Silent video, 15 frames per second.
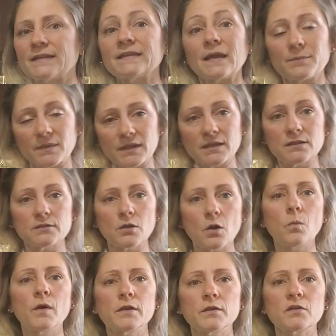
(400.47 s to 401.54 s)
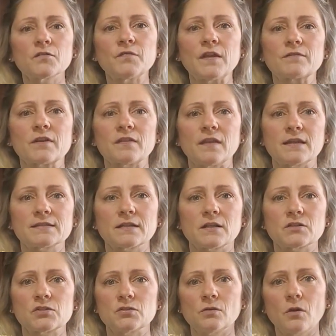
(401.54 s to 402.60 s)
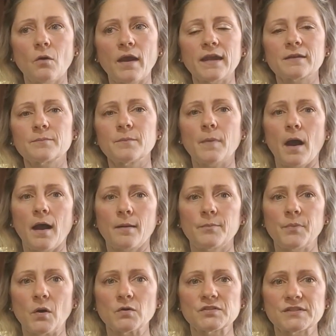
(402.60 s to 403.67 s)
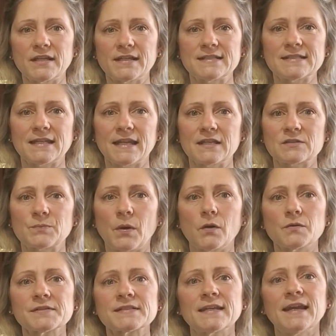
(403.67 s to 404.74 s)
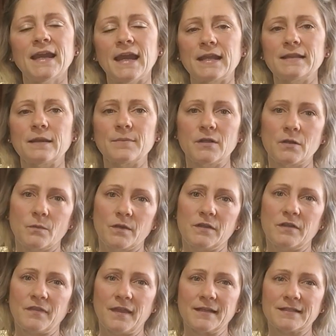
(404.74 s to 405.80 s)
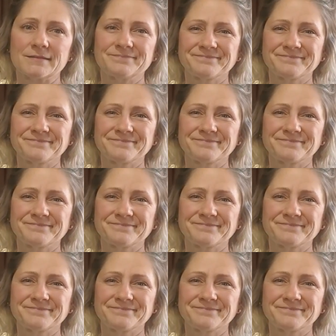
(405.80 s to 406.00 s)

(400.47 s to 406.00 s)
And let me know what your favorite things are too. Go ahead and post it in today's post and let me know what you think.